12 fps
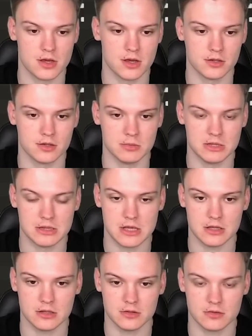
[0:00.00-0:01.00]
I'm gonna be
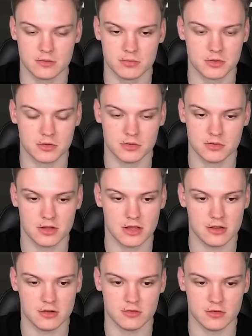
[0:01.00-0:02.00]
taking on
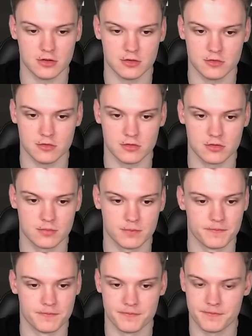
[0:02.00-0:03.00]
hg, just
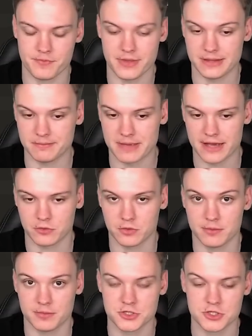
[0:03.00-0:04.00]
take back
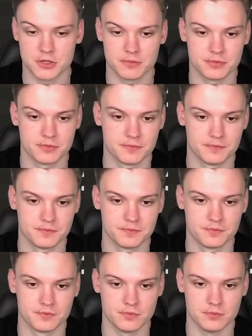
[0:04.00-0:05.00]
for the bishop.
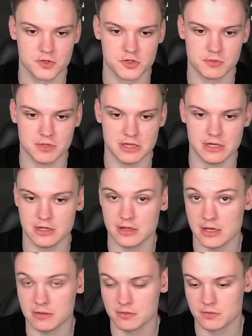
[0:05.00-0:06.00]
Should be take
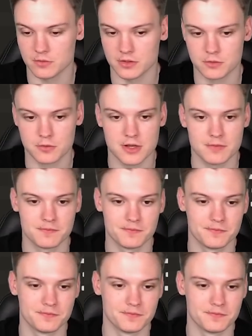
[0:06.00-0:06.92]
with the queen.